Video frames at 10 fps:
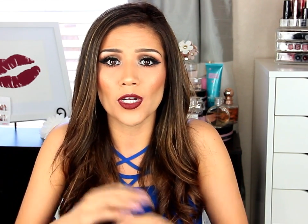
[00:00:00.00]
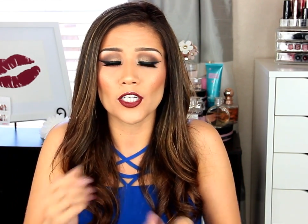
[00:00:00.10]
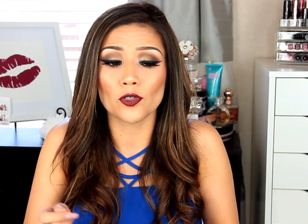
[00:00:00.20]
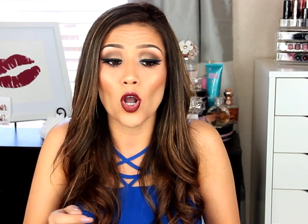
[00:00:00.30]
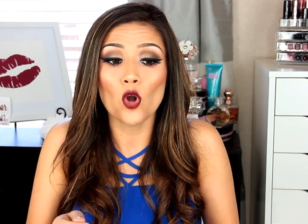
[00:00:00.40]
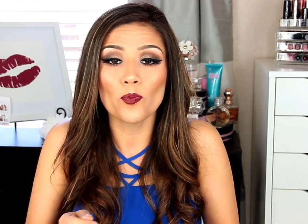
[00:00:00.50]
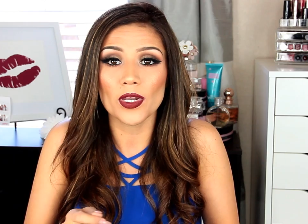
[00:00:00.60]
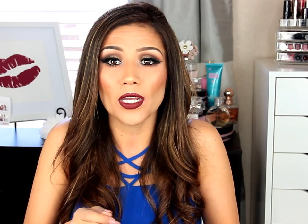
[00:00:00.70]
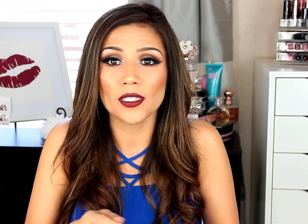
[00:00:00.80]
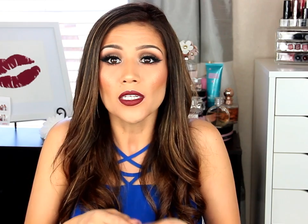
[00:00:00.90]
So when I go to
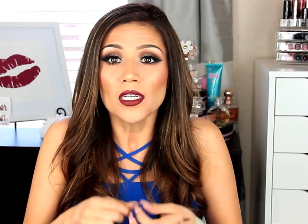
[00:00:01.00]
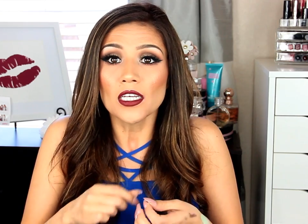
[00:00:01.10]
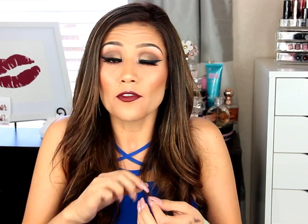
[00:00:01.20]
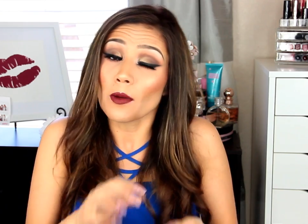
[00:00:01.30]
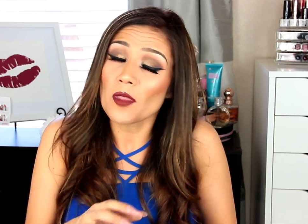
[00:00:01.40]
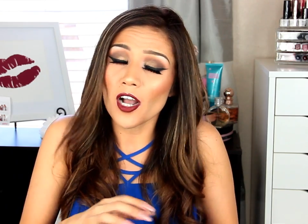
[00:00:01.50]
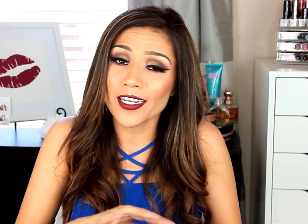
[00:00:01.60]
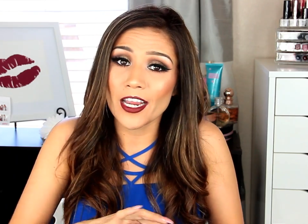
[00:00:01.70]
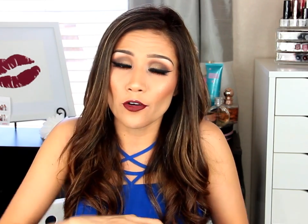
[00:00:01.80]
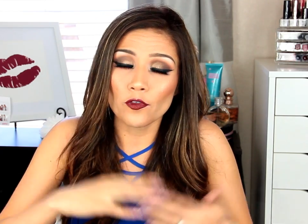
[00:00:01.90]
open it, if I'm
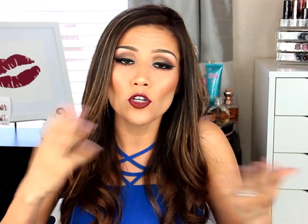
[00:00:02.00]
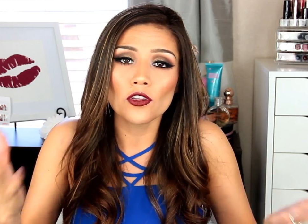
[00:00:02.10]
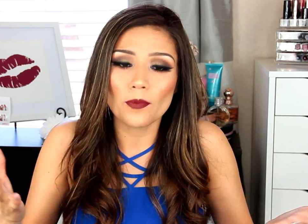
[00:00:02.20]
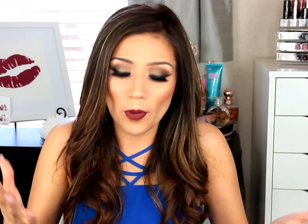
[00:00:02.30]
not careful,